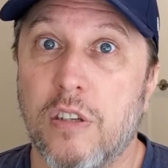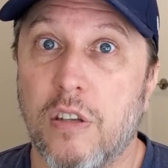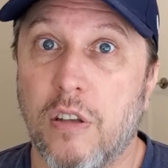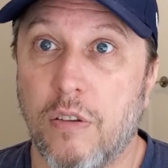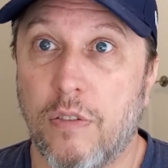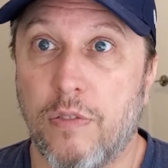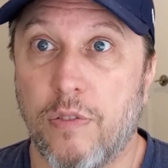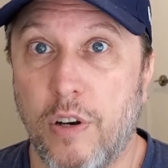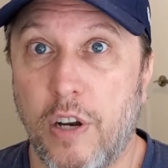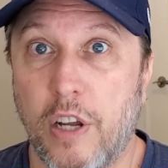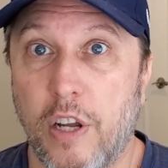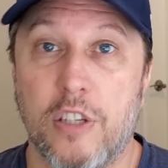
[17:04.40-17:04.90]

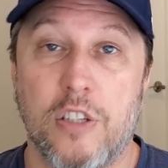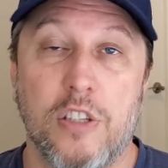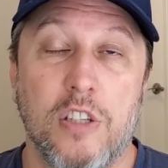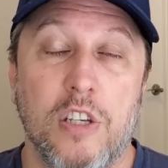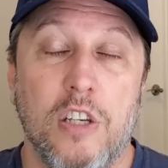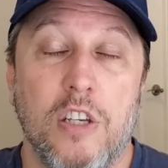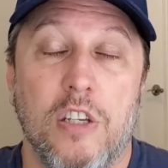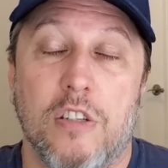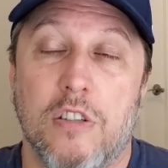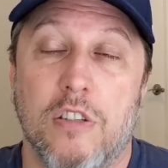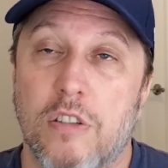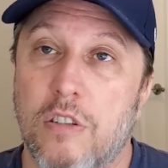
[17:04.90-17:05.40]
for next
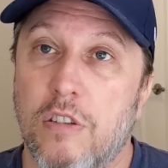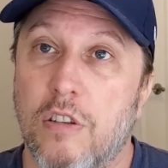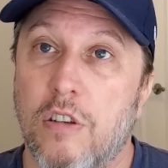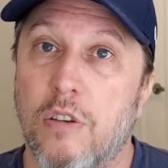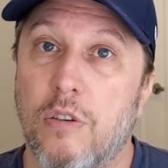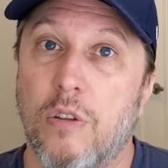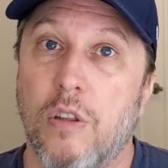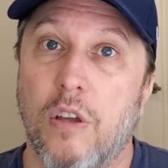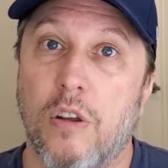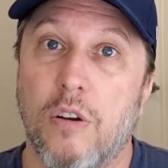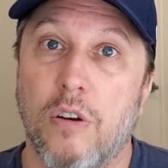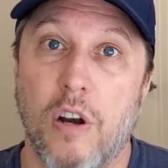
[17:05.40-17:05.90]
season,
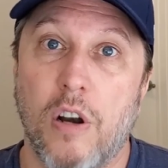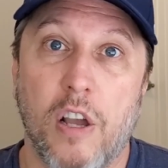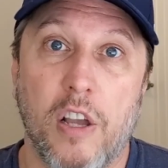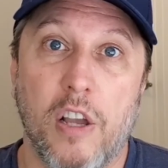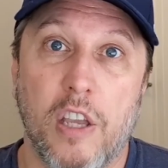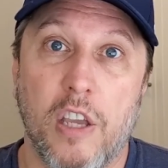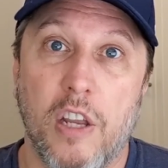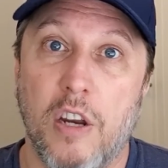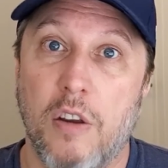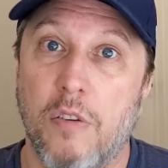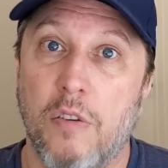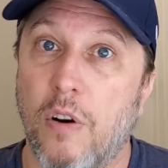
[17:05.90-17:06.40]
so they're not
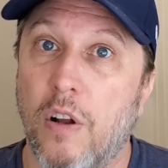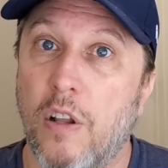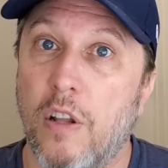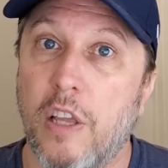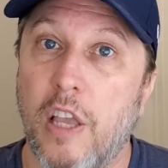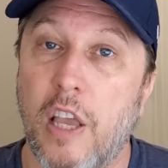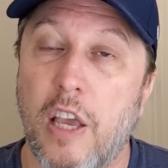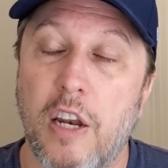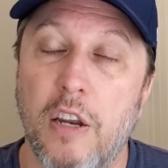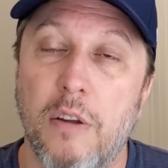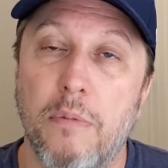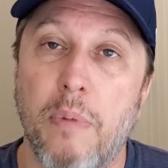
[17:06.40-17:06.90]
getting
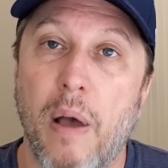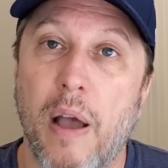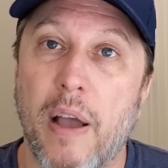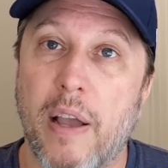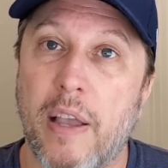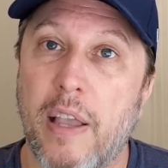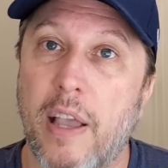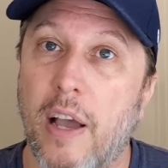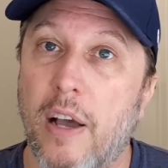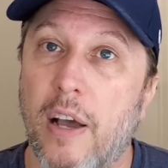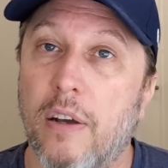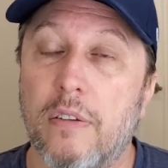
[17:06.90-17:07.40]
relegated
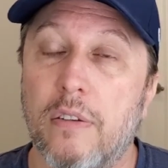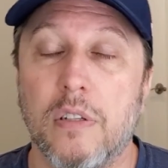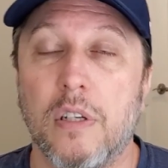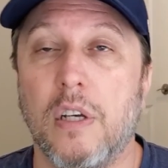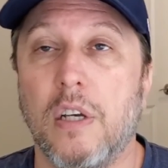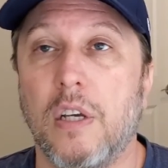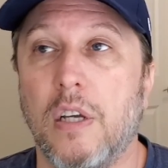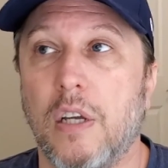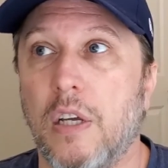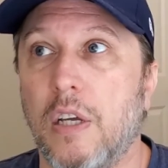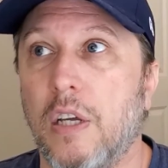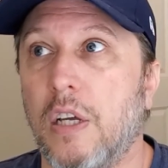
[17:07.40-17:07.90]
back out.
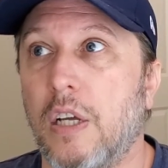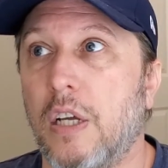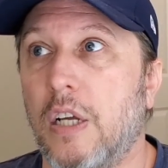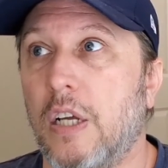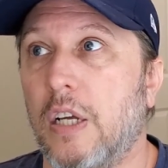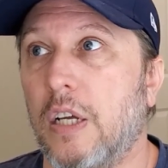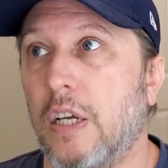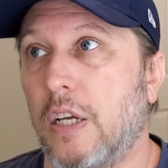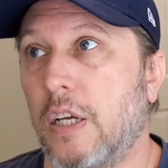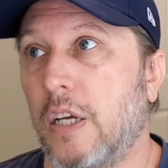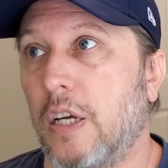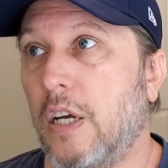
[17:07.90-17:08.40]

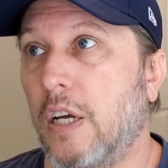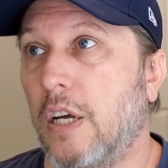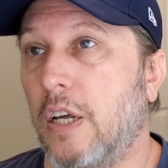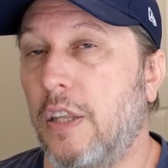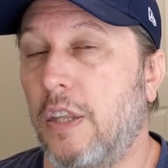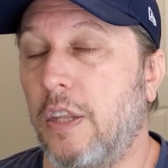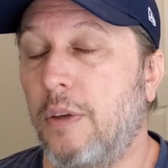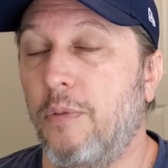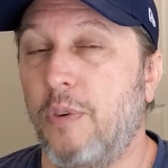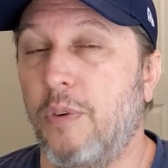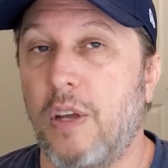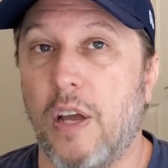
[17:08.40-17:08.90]
And
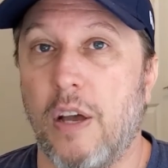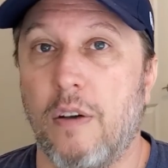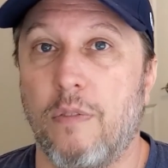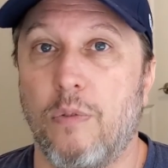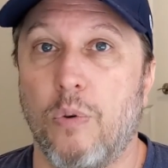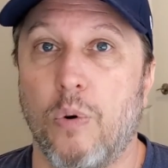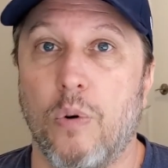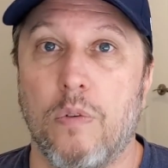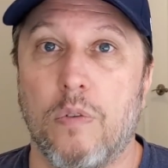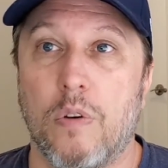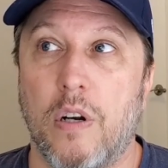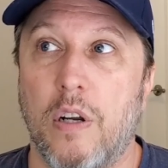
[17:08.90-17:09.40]
then we have
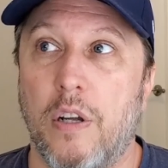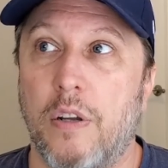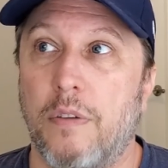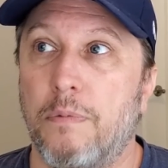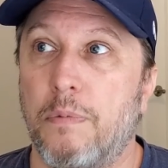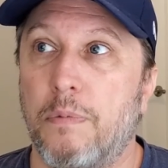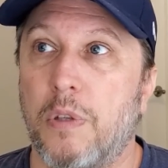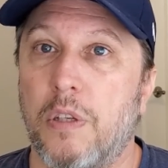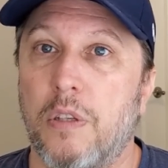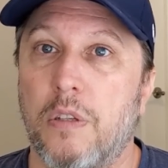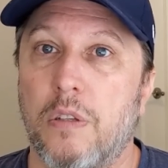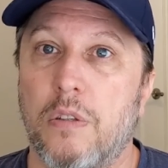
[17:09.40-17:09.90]

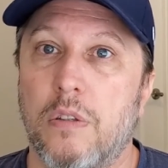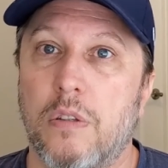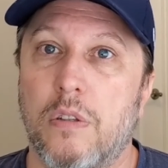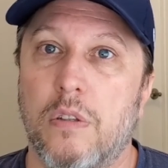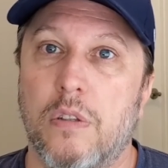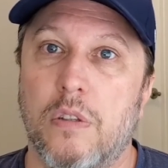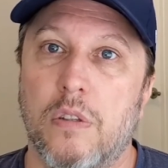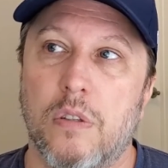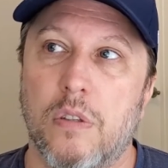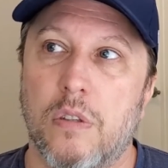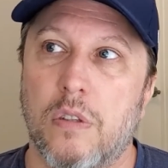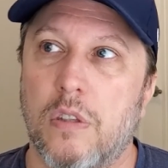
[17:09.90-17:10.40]
Wolverhampton,
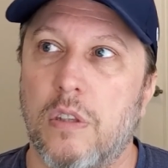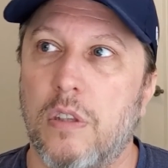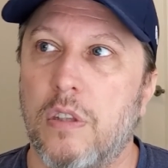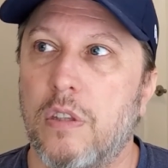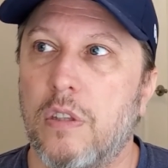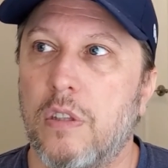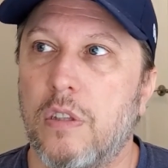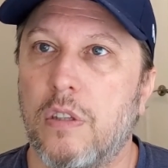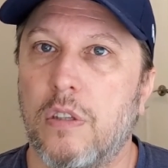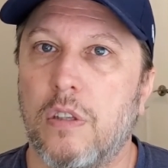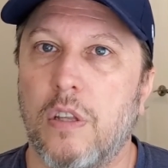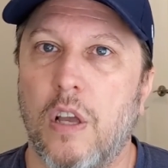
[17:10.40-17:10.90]

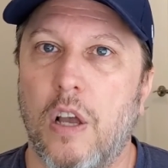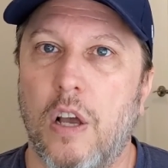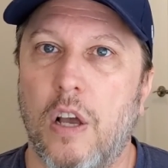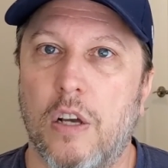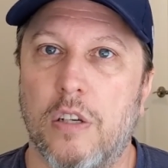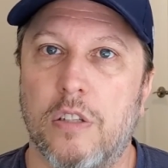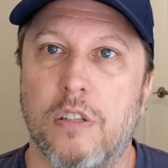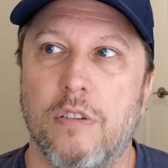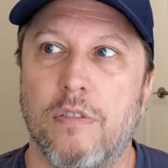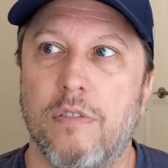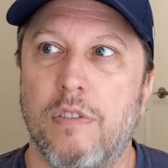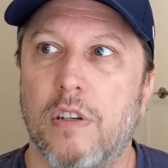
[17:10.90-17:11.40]

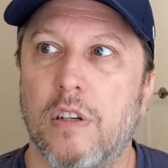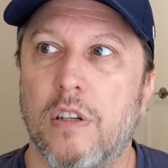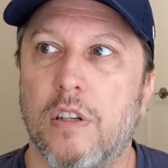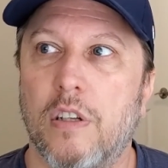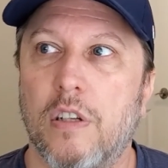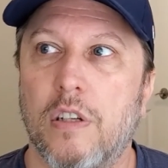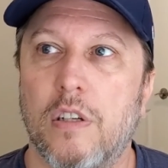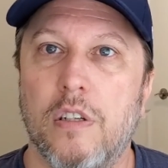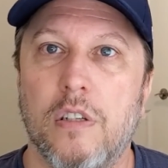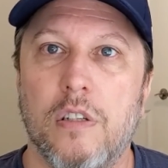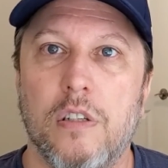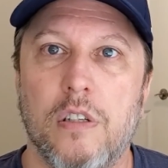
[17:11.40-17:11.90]
Aston
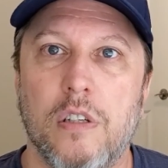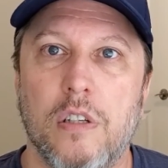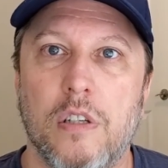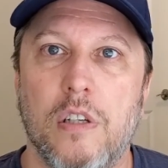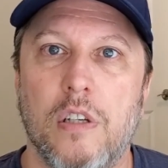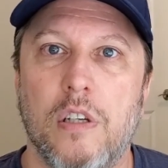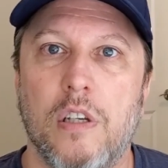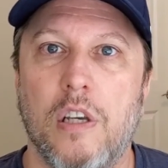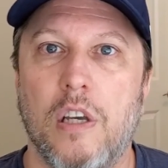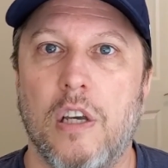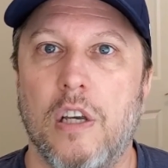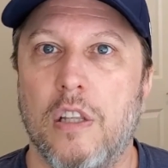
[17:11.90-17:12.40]
Villa,
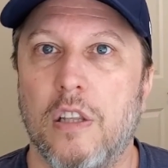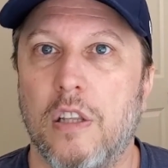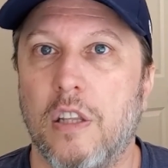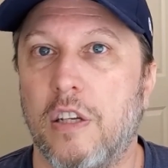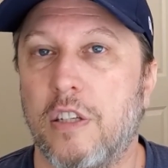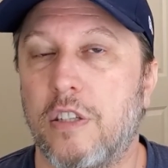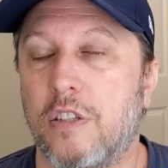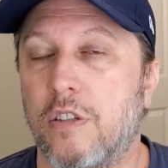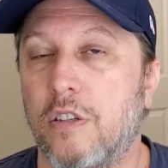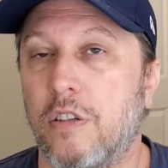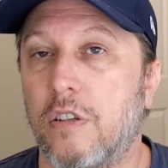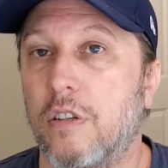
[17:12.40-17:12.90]
and
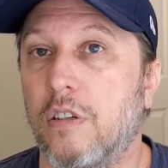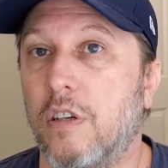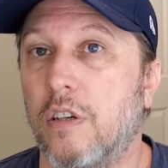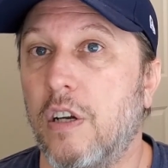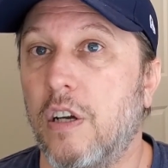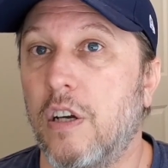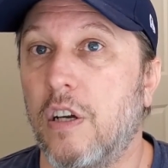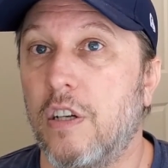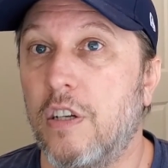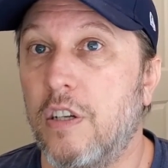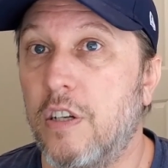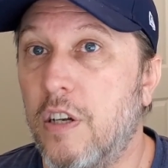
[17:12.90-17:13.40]
Leicester.
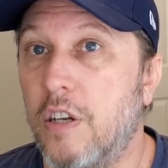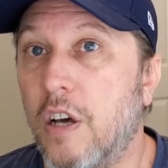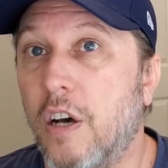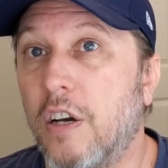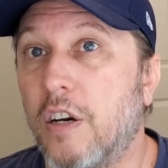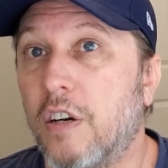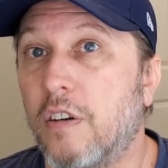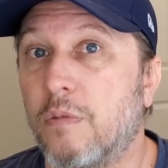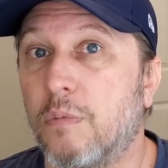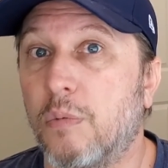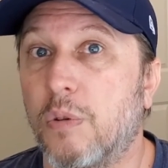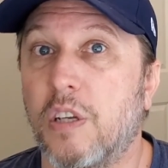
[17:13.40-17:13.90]
None
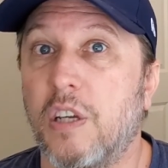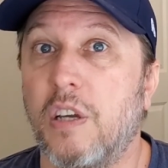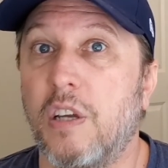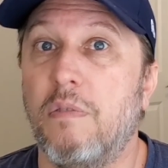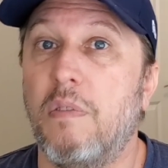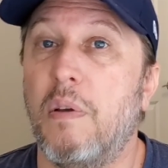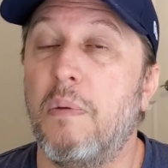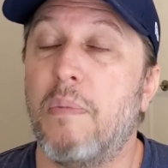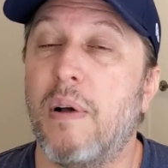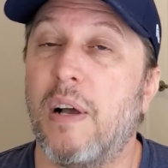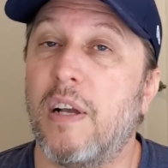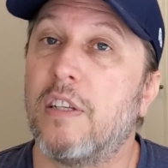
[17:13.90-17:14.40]
of them are
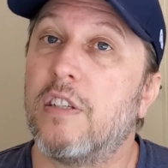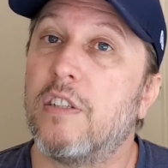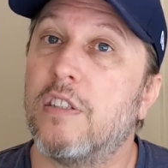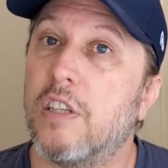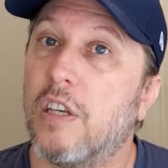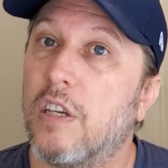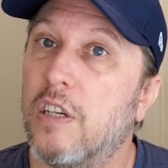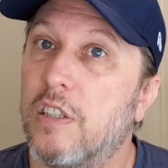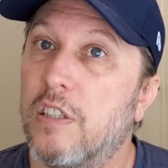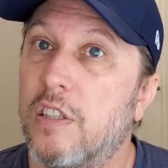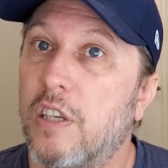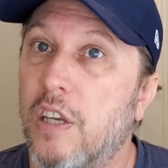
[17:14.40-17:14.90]
gimme matches,
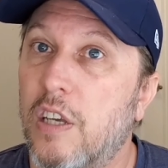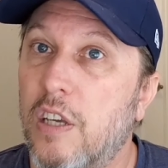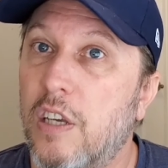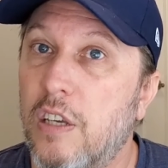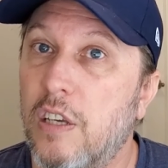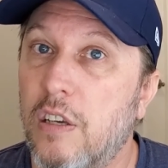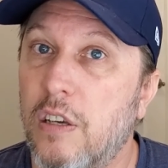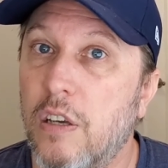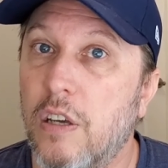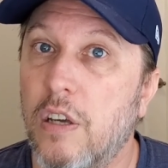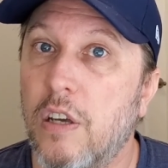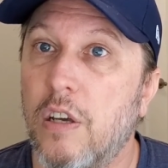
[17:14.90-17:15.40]
I'd
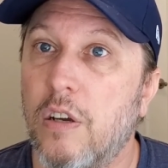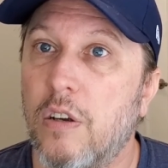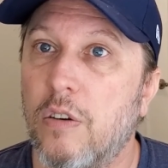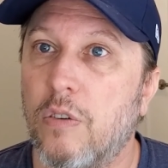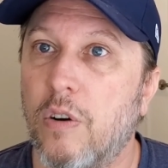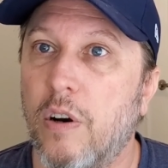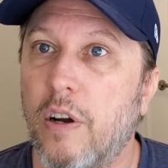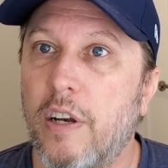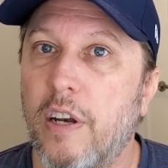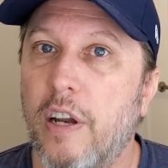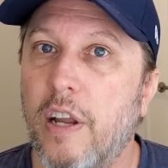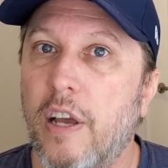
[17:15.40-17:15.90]
say,
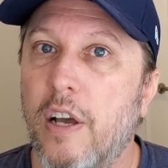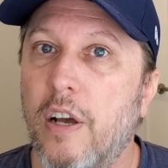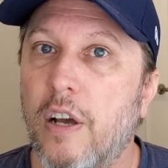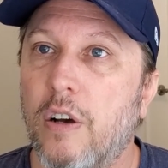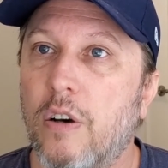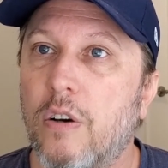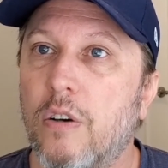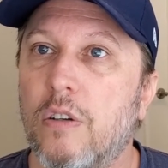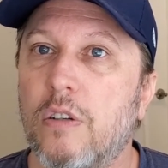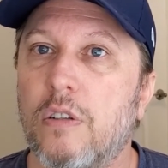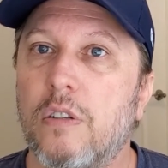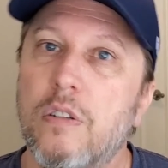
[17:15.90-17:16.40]
right
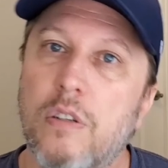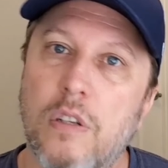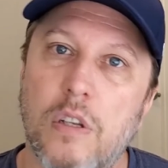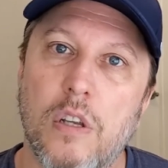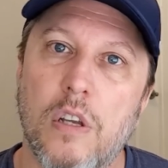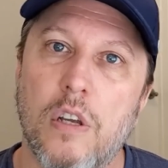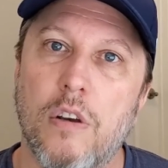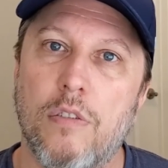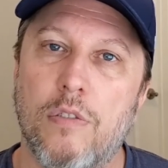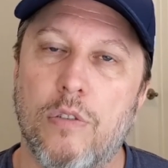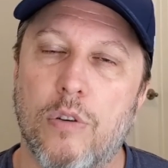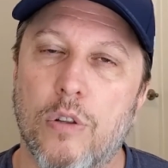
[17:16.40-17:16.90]
now
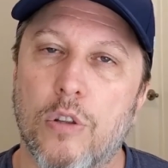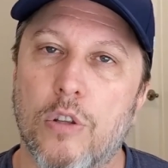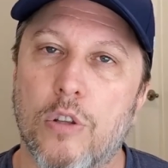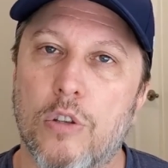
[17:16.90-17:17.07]
for the